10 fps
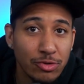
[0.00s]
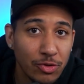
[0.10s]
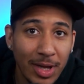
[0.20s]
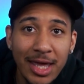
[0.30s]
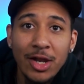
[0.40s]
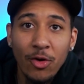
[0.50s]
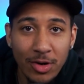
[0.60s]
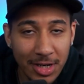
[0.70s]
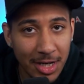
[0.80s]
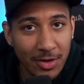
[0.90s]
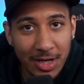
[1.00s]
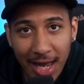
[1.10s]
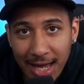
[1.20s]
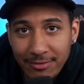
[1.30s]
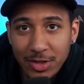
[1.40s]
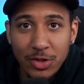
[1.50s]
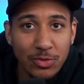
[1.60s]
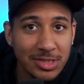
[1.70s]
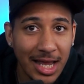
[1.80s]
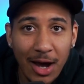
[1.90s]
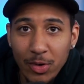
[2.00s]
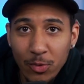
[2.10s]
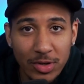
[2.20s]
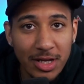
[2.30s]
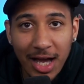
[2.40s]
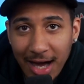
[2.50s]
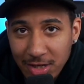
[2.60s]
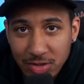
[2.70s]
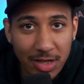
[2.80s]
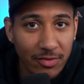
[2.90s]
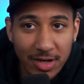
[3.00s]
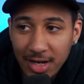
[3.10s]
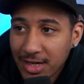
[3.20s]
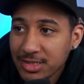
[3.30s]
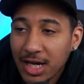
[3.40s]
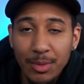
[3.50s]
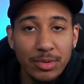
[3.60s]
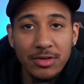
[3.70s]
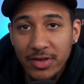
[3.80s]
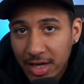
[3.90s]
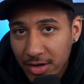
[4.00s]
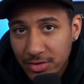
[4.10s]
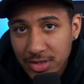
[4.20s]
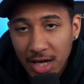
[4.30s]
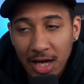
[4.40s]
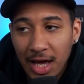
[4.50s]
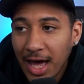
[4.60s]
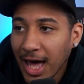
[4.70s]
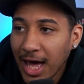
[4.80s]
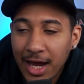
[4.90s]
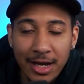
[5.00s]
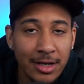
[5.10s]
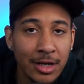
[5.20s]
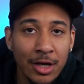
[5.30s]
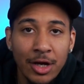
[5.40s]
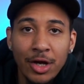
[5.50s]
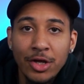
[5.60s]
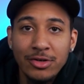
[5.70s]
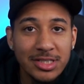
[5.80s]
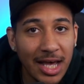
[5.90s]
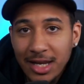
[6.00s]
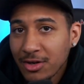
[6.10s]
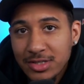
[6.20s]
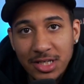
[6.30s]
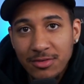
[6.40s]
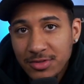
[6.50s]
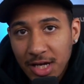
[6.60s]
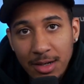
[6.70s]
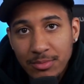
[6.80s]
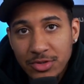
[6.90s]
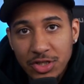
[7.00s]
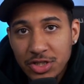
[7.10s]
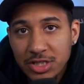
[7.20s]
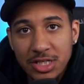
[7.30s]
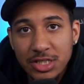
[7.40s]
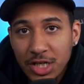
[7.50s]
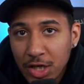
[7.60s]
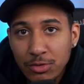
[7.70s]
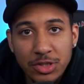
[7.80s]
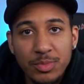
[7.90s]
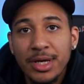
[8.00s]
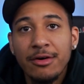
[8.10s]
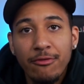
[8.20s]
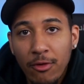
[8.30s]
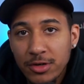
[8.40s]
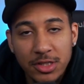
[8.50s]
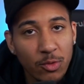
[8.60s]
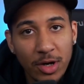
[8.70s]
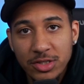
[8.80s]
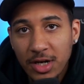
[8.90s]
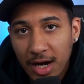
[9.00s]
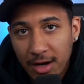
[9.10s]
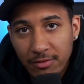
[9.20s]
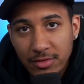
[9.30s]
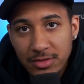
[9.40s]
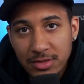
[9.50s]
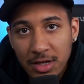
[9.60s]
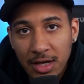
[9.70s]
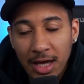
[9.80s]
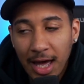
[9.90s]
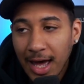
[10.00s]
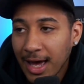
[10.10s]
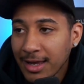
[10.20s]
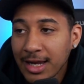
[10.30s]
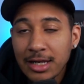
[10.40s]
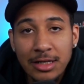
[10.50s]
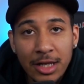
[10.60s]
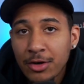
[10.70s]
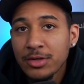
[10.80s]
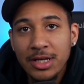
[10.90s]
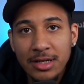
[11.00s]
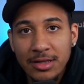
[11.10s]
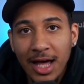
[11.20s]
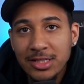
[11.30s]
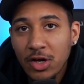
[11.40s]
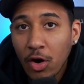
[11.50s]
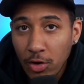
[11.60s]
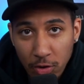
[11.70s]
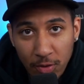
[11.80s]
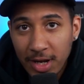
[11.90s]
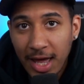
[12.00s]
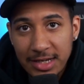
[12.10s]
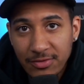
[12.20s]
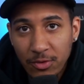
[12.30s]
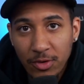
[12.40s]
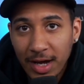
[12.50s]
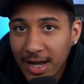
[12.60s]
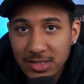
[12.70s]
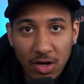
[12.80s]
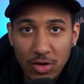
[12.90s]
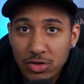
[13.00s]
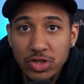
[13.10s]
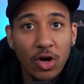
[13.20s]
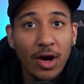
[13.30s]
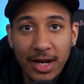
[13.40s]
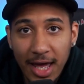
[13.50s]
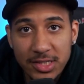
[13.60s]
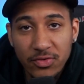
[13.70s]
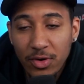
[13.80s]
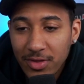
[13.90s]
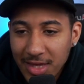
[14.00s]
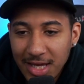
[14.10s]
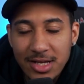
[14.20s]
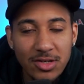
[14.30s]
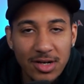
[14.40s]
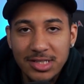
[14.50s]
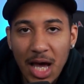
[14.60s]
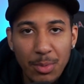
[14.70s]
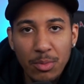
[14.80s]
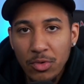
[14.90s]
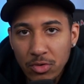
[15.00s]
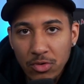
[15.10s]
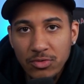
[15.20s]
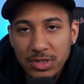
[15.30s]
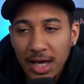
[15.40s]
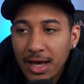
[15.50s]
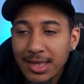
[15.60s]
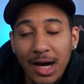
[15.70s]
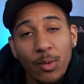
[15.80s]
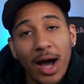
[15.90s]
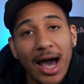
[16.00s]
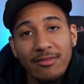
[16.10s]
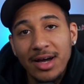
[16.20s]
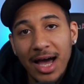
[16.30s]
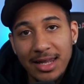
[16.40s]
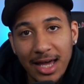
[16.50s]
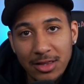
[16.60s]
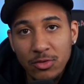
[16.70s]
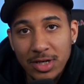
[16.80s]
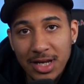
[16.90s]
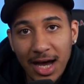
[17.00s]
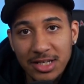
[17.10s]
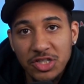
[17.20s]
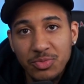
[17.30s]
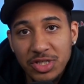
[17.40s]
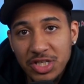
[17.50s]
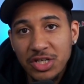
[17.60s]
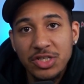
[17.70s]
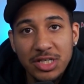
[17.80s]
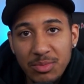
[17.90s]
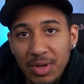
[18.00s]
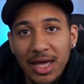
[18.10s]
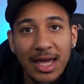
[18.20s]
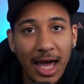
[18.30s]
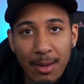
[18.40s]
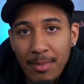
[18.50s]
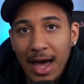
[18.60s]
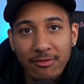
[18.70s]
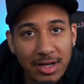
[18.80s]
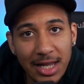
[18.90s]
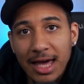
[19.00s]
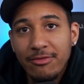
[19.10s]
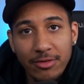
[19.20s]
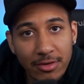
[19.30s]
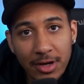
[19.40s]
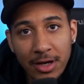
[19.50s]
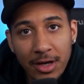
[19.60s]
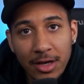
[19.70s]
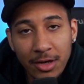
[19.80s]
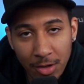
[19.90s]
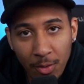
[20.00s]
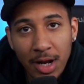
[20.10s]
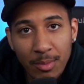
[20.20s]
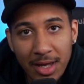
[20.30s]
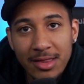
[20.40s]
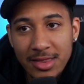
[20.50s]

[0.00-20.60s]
You hit on Derek Lively, who is now on a rookie contract for the next couple of years, and you're setting yourselves up to just continue to be a force in the Western Conference. And literally, that's all you can ask for, and that's all your star can ask for. These are the type of moves that will have a guy like Luka Doncic potentially being a Maverick lifer. You know what I mean?